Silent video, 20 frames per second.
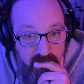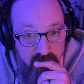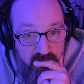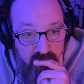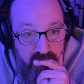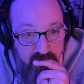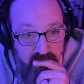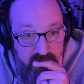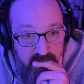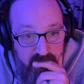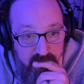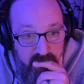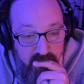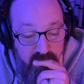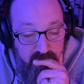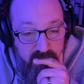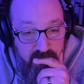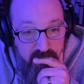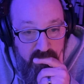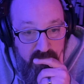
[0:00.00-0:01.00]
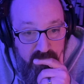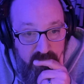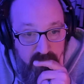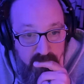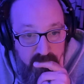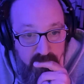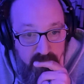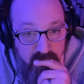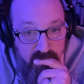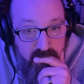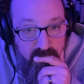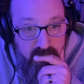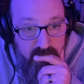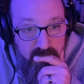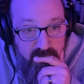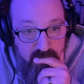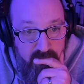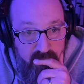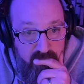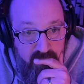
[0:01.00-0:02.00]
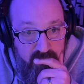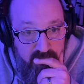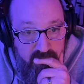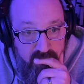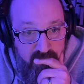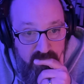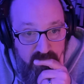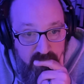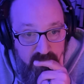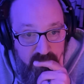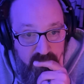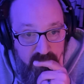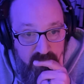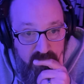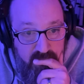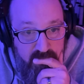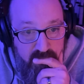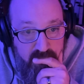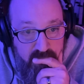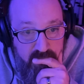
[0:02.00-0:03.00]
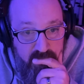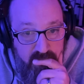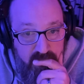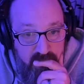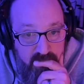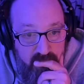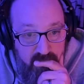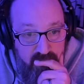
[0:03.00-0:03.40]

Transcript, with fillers: and that wasn't my intention, you know, you can either double down,